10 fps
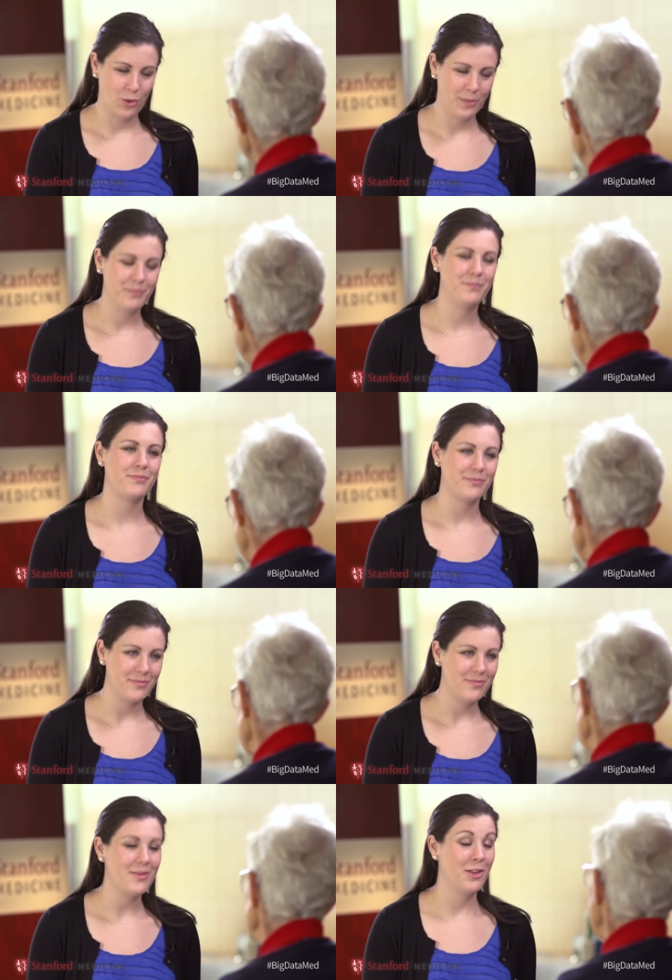sure. skin
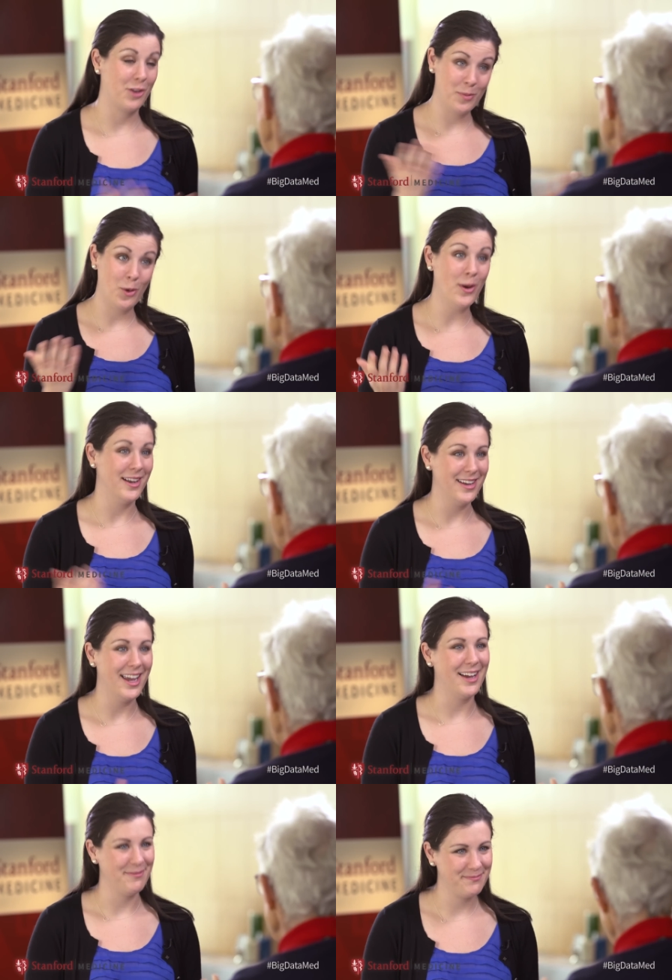cancer. That's good point.
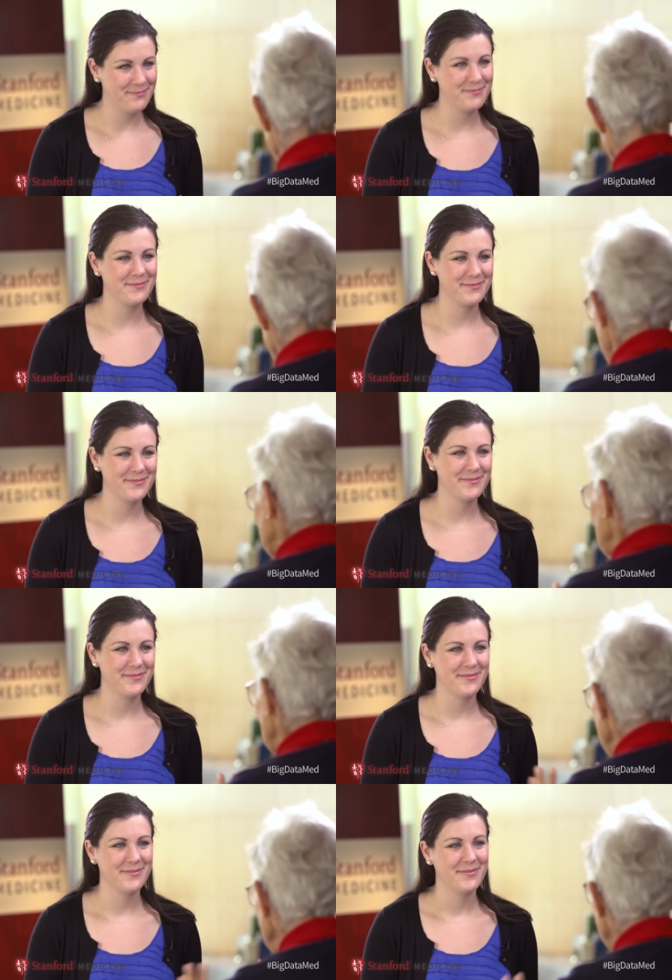So yeah. yeah, so
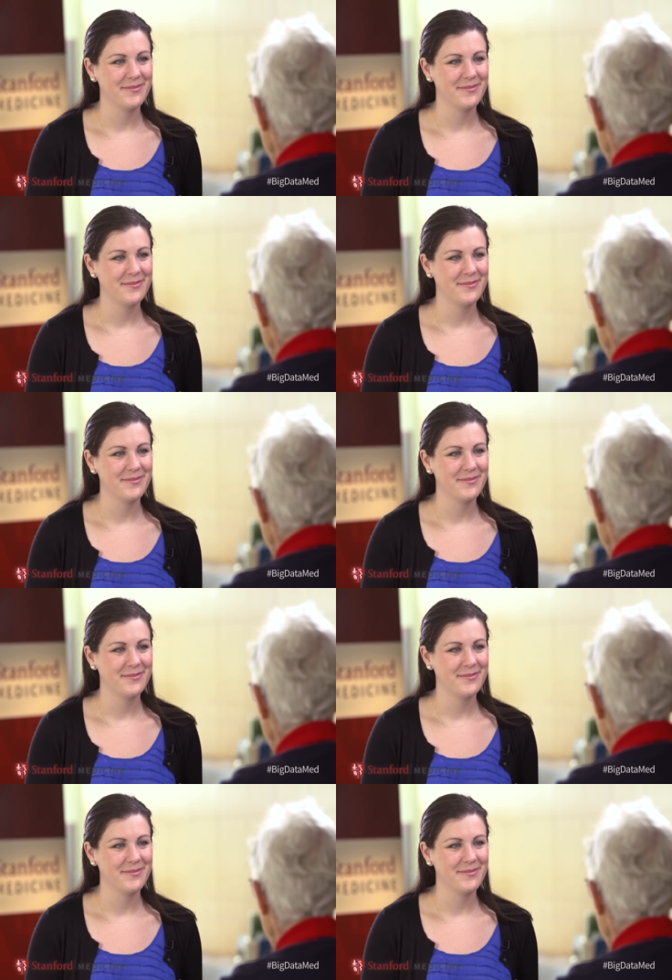then